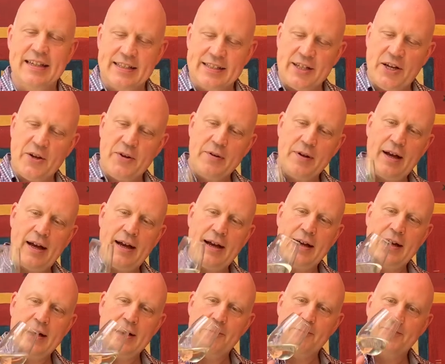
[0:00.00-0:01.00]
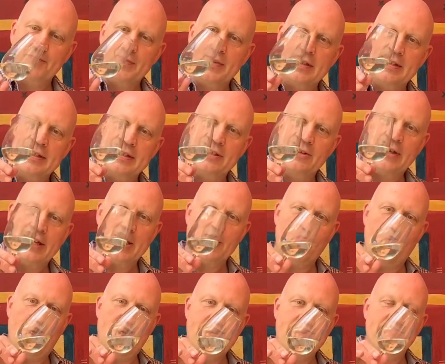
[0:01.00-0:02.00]
So um, just looking at
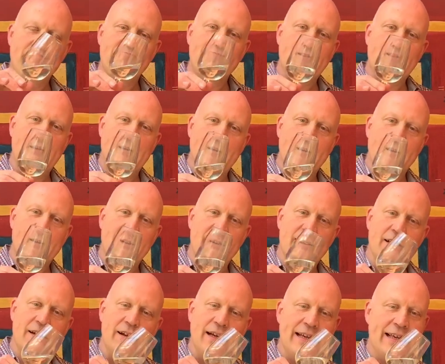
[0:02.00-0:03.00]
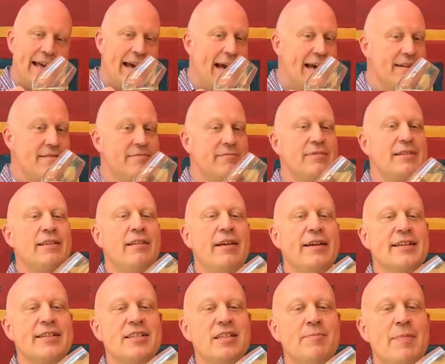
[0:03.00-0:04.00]
the wine, uh, again,
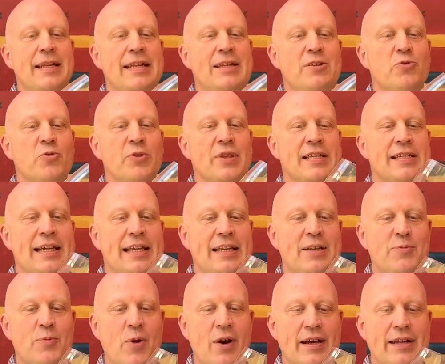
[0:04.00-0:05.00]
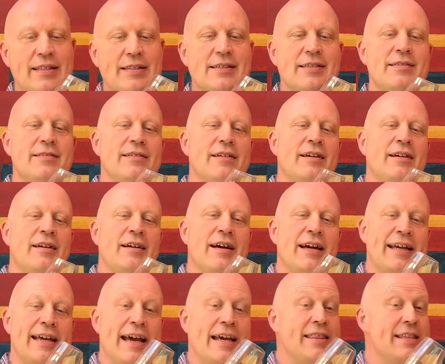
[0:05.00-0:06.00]
like so many Northern Italian whites, uh,
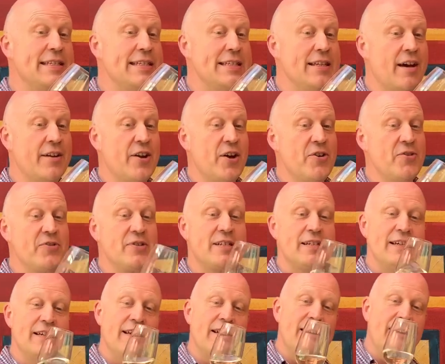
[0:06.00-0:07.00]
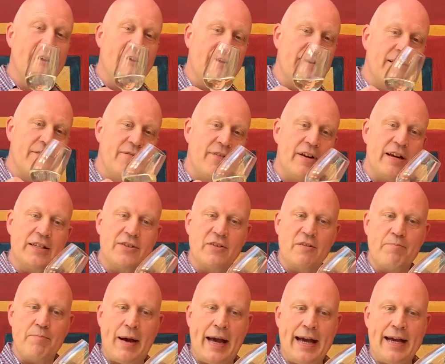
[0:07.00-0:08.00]
again, this is unoaked, uh, very sort
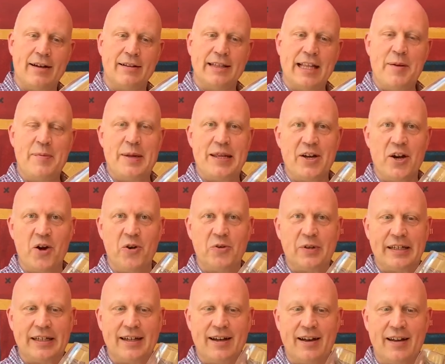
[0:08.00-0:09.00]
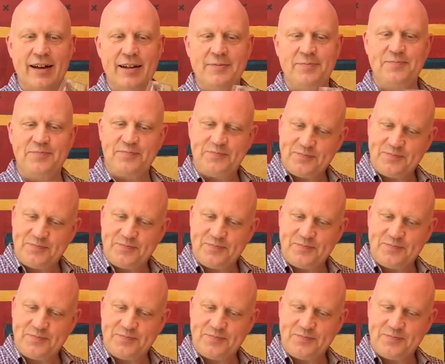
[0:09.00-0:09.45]
of pale lemony gold in colour.